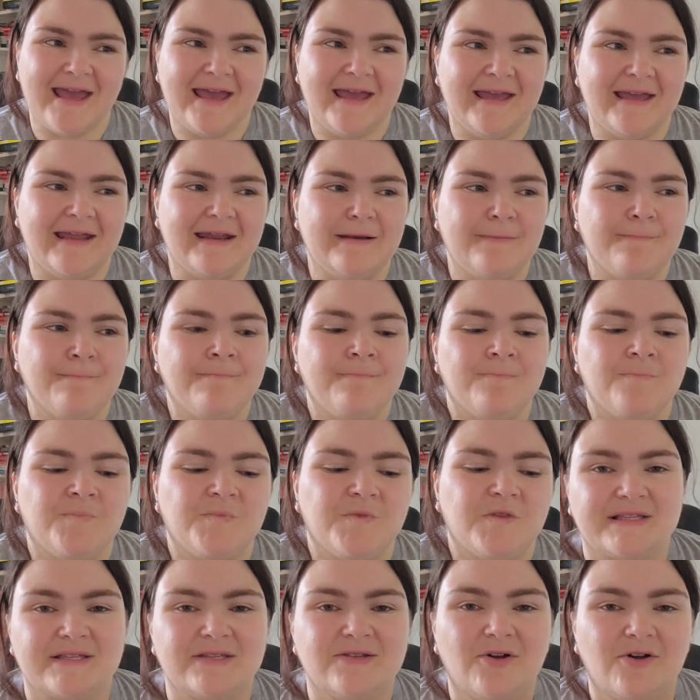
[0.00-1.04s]
And
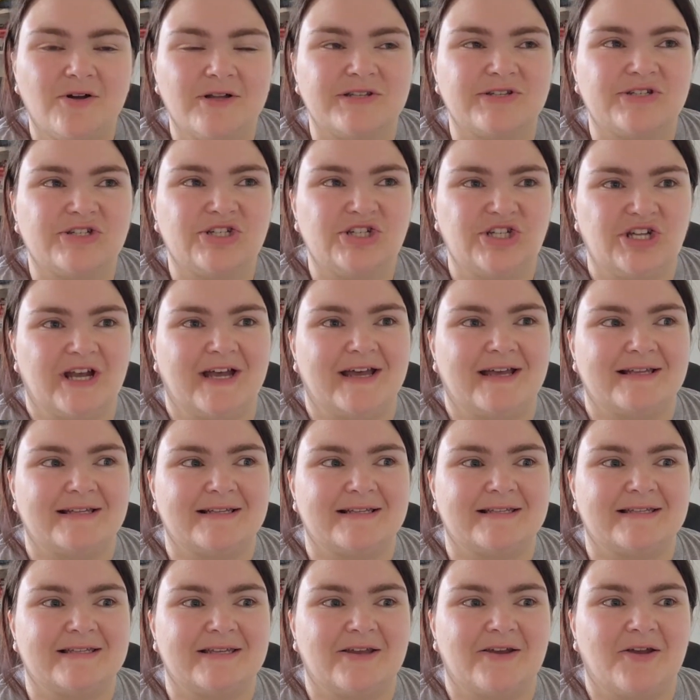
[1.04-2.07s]
it's not
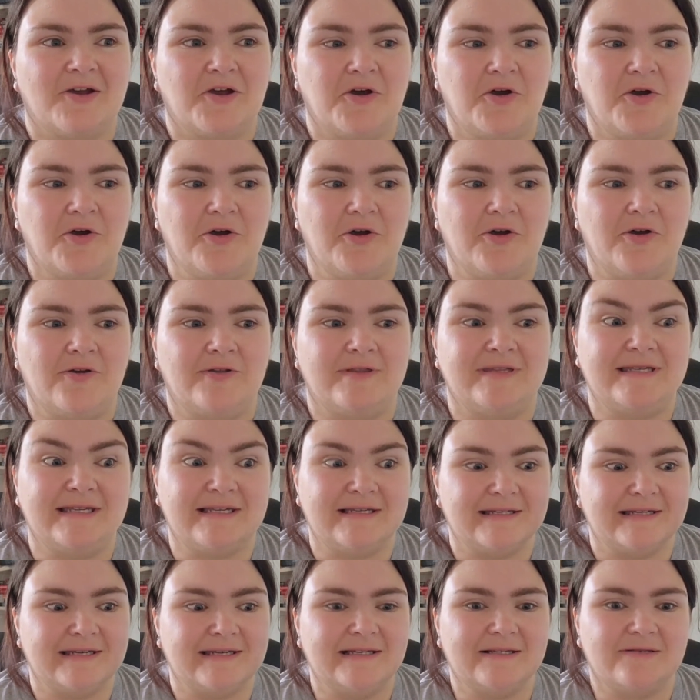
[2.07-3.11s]
just her
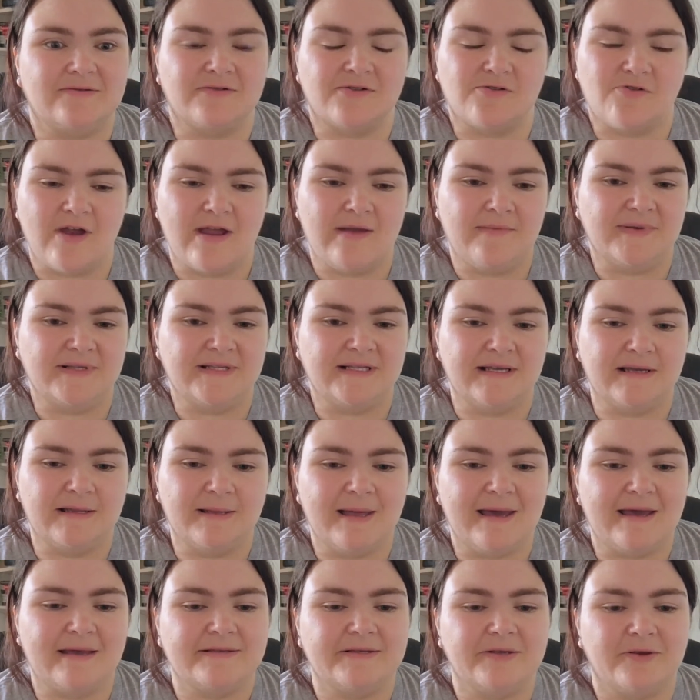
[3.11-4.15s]
dealings with Krampus and
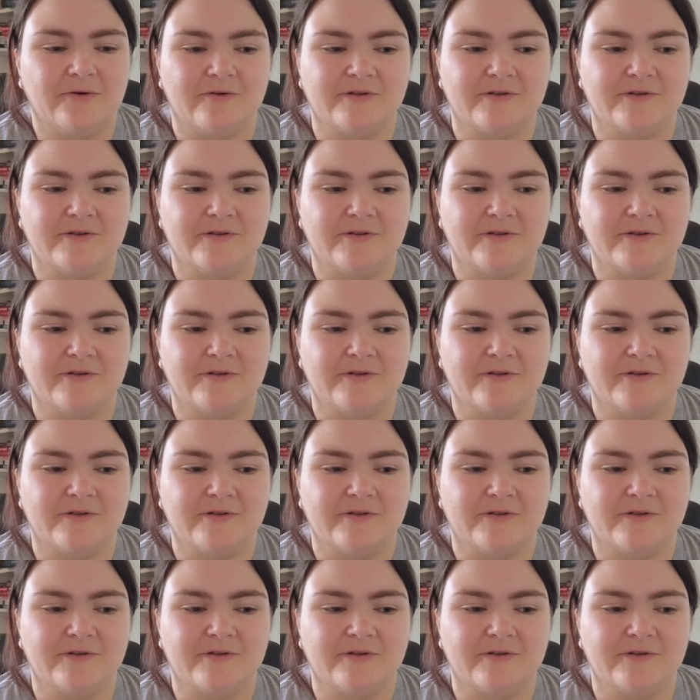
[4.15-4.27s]
Klaus,